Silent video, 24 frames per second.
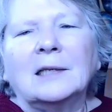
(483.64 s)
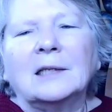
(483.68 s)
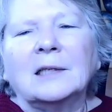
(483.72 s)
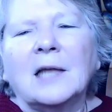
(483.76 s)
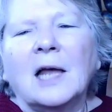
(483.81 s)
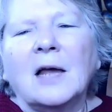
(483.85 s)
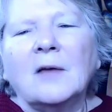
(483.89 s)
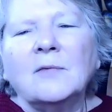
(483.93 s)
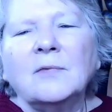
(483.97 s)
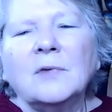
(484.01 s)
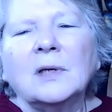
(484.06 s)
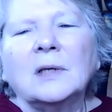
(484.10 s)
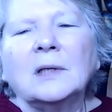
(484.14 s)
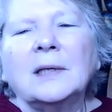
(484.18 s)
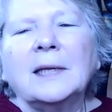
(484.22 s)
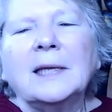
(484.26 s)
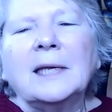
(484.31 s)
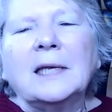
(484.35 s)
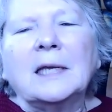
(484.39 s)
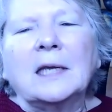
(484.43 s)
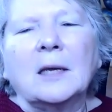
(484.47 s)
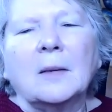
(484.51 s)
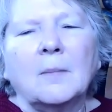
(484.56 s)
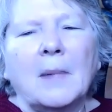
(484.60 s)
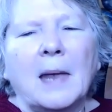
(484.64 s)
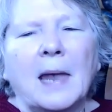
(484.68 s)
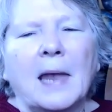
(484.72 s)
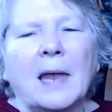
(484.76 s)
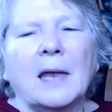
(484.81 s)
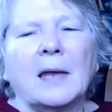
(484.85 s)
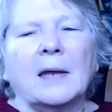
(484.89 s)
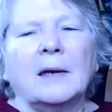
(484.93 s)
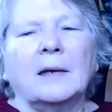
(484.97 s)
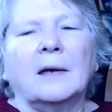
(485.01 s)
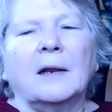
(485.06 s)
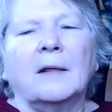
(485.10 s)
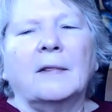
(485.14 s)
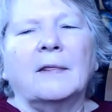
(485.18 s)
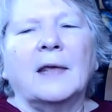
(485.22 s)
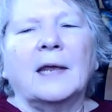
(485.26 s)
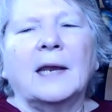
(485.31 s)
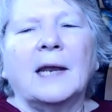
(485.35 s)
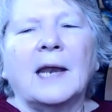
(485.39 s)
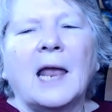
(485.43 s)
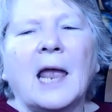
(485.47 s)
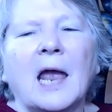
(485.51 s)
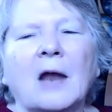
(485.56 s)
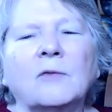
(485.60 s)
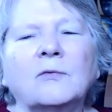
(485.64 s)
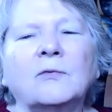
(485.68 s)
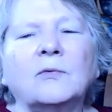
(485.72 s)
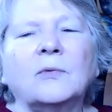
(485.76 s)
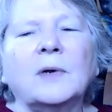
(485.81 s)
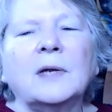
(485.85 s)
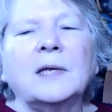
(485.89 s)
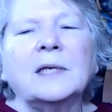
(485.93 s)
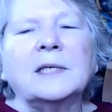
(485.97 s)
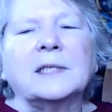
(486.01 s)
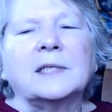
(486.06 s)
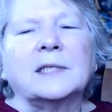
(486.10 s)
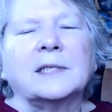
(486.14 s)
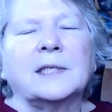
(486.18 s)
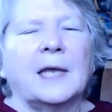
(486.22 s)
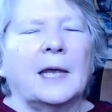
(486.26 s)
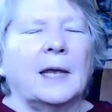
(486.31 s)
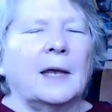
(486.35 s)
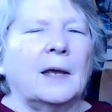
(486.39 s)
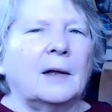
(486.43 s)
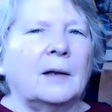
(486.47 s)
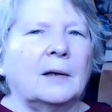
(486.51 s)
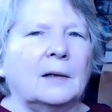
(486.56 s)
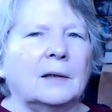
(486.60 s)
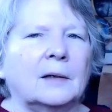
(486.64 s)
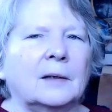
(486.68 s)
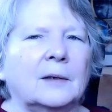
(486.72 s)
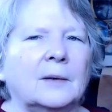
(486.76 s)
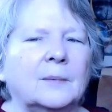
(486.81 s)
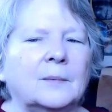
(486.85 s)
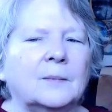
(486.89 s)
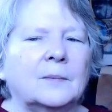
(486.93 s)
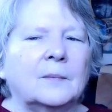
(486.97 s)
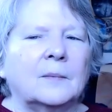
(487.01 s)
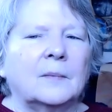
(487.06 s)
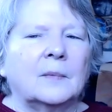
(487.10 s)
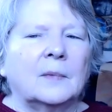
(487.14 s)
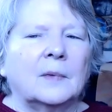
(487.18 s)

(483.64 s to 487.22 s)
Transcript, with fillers: I lovingly command that every cell